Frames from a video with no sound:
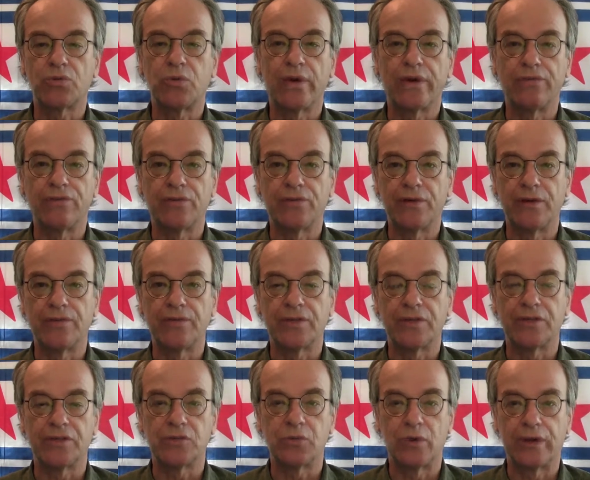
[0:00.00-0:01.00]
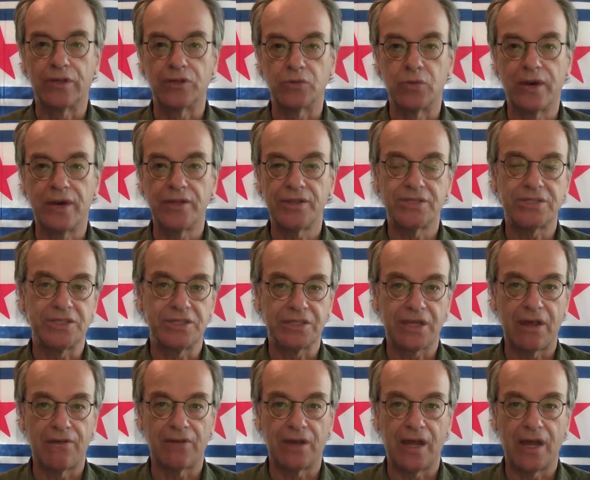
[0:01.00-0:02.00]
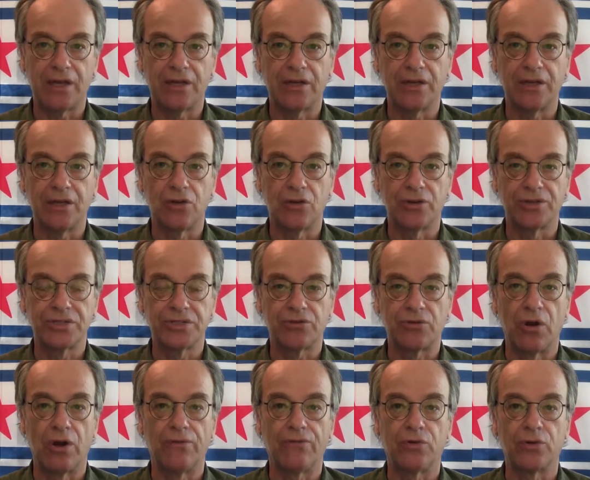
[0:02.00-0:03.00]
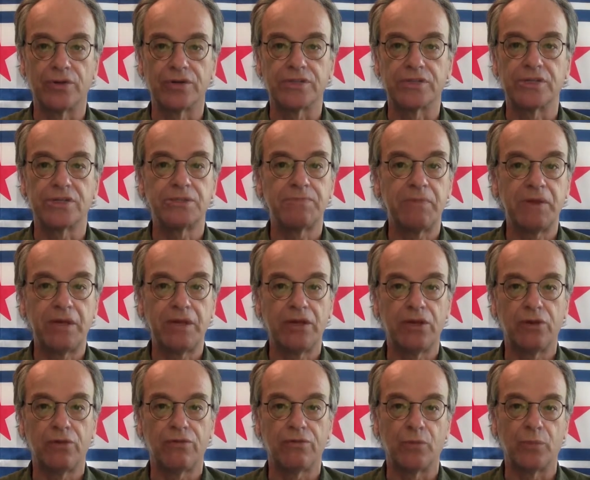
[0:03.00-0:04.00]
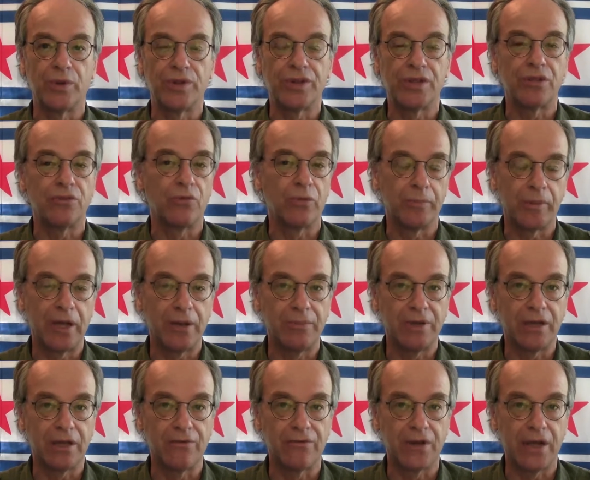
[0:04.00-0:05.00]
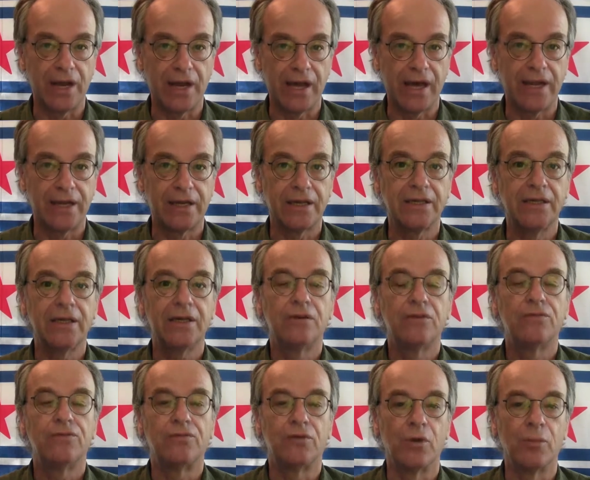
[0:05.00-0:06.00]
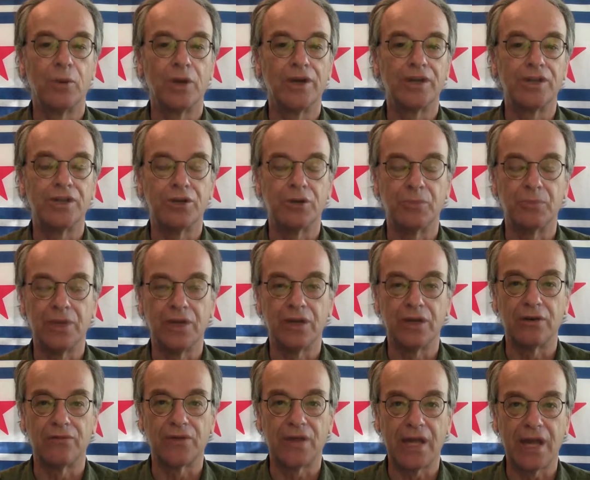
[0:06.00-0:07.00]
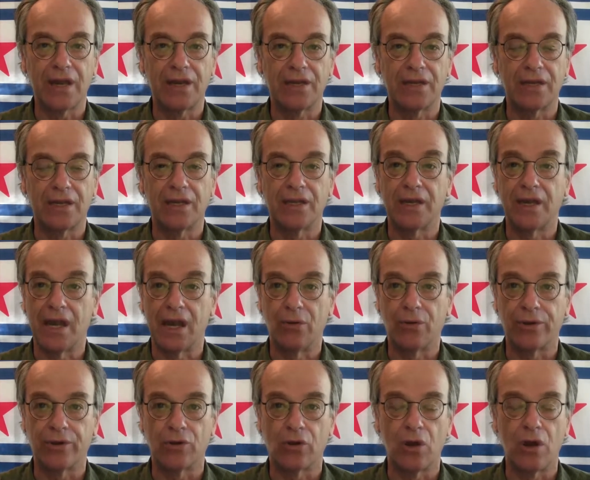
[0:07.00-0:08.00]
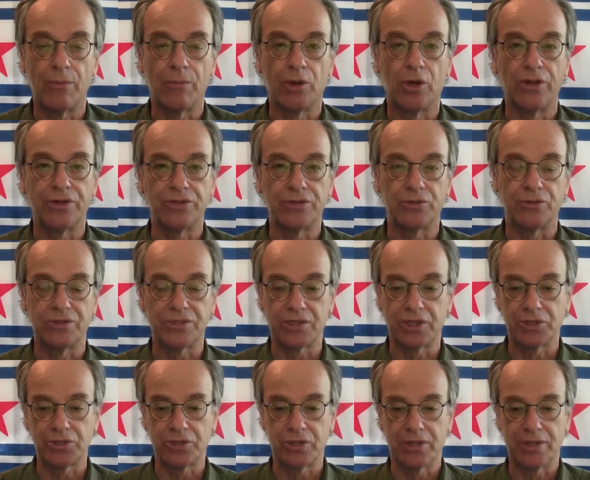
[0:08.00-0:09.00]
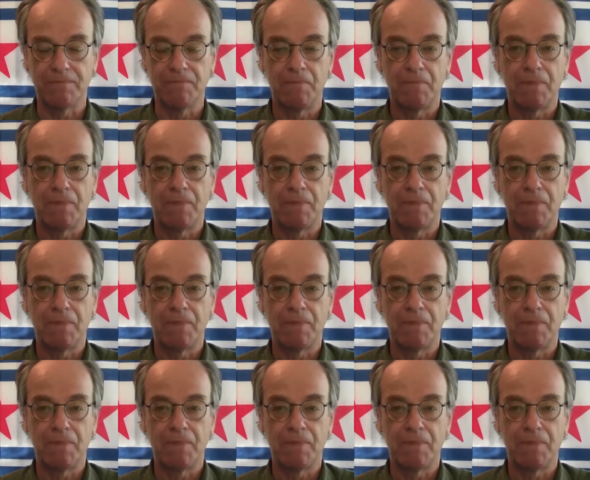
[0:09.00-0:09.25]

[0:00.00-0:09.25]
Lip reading: 25th, 2020. This is Kevin Annett, Eagle Strong Voice, speaking to you from within the Republic of Canada, formerly the Dominion of Canada, now under common law jurisdiction.